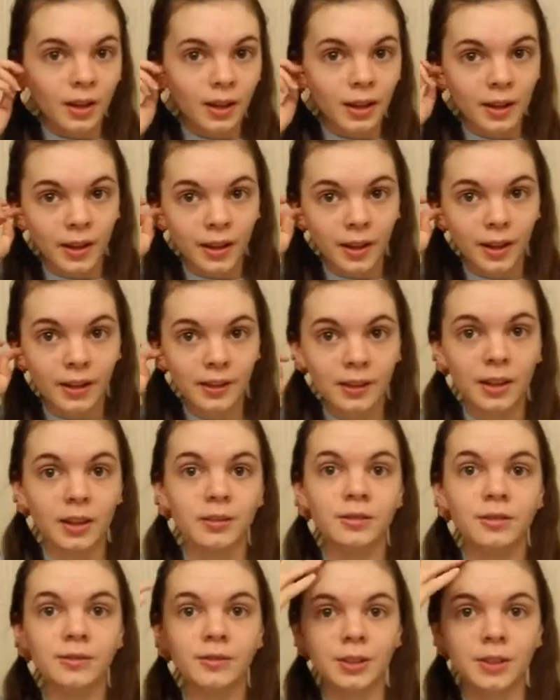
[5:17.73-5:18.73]
And now
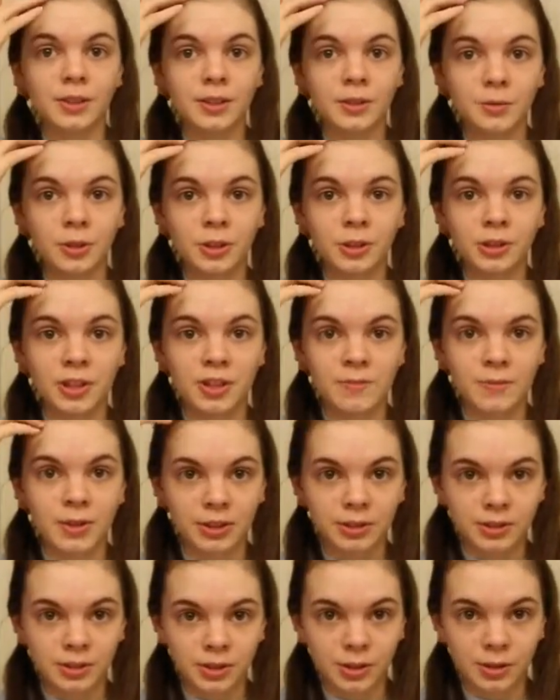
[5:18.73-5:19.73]
for this one, just make
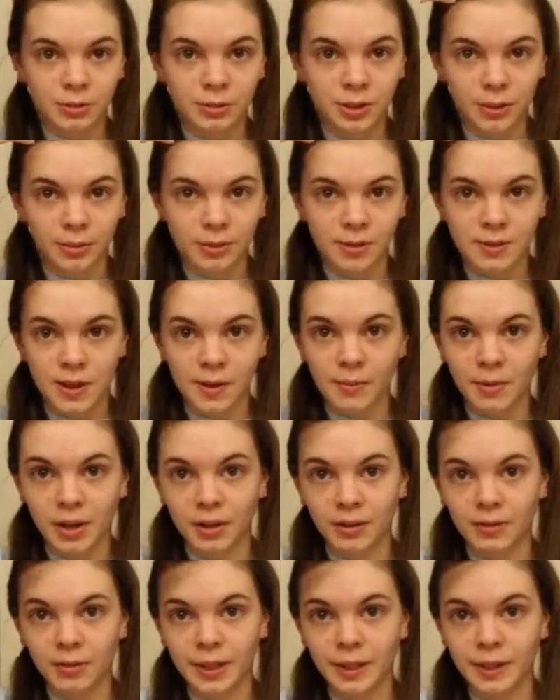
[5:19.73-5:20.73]
sure that you grab the same
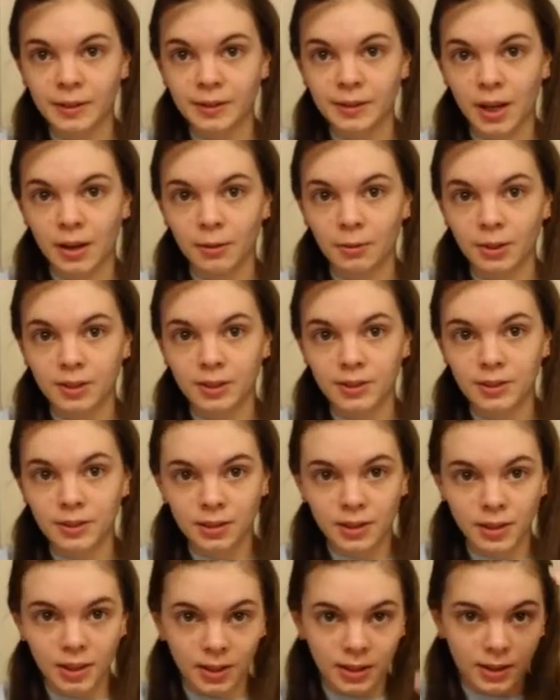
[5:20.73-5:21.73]
amount of hair that was
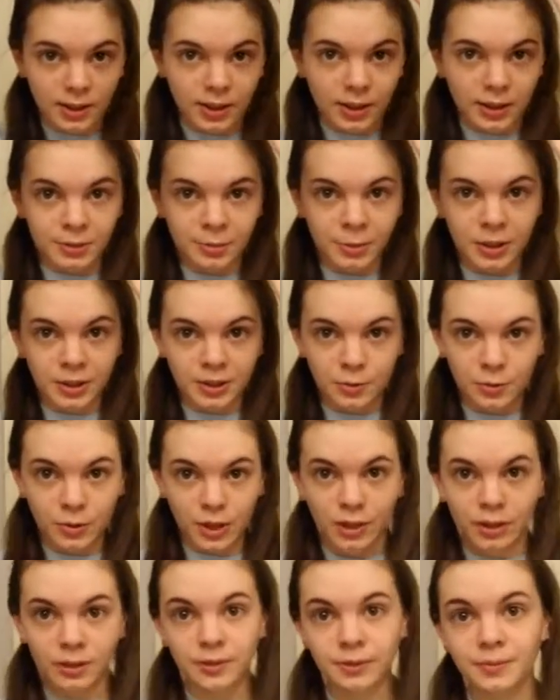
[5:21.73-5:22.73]
in the other one as
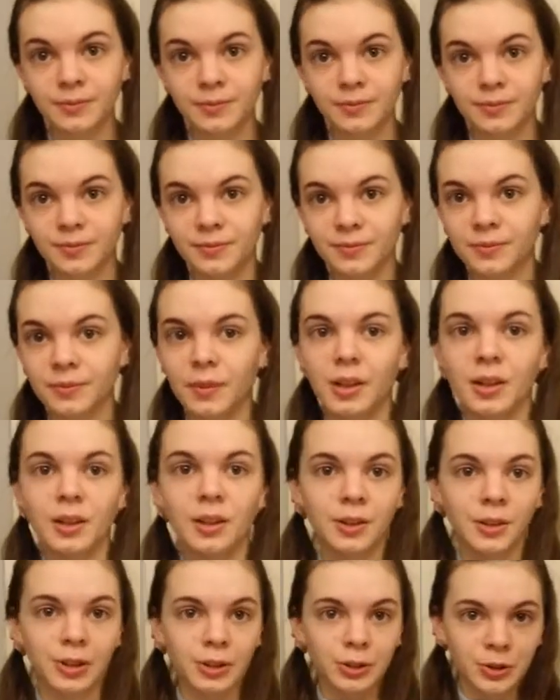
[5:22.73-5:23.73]
well.
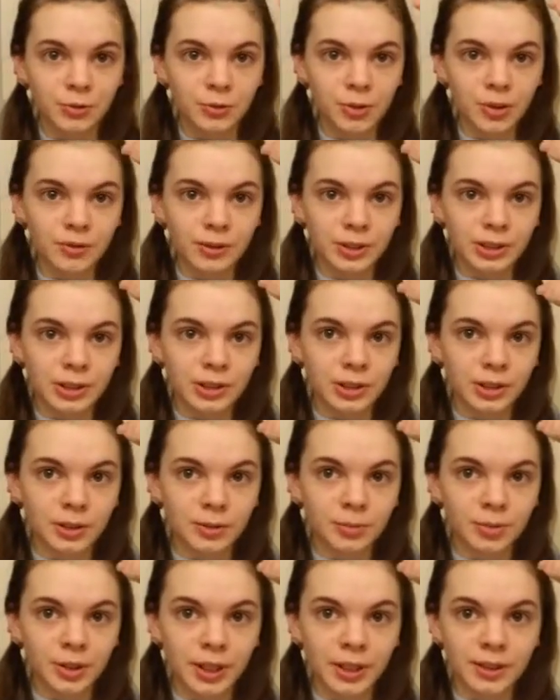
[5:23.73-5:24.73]
So wherever the
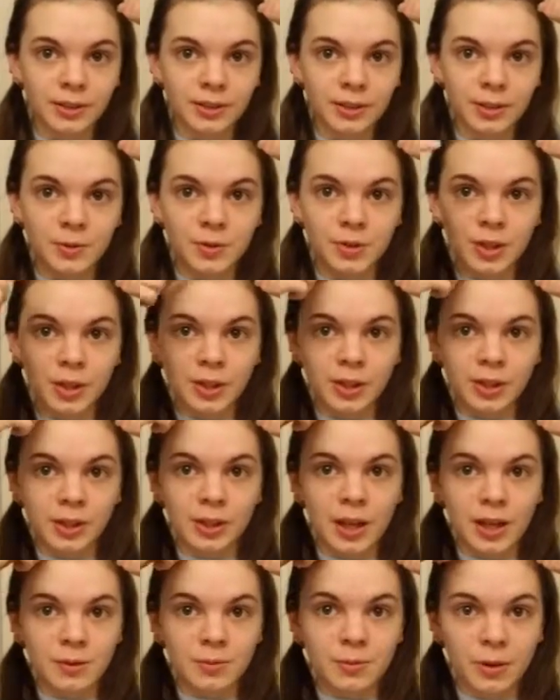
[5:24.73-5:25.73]
braid ends up starting,
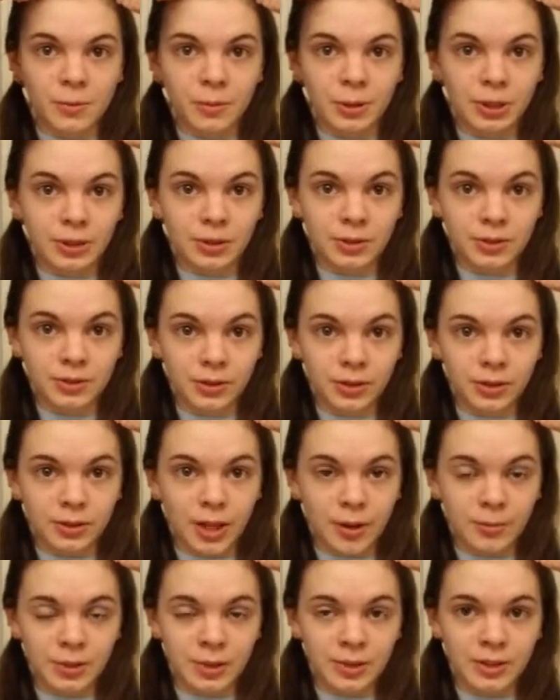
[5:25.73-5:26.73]
that's probably where you should start
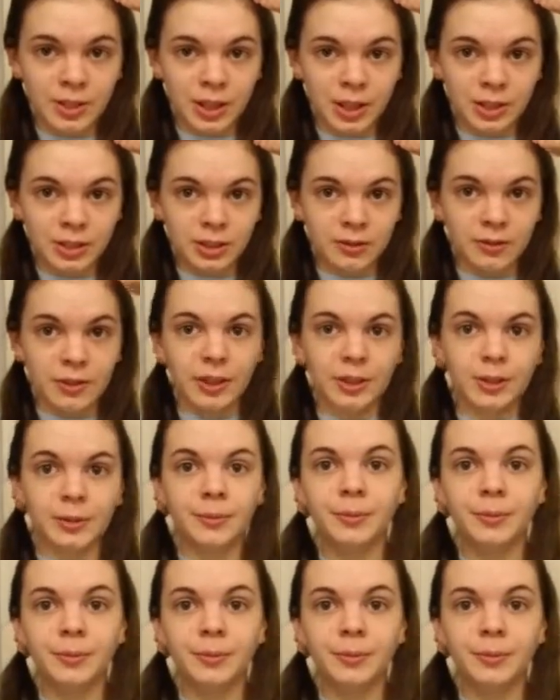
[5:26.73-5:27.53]
wrapping your section of hair.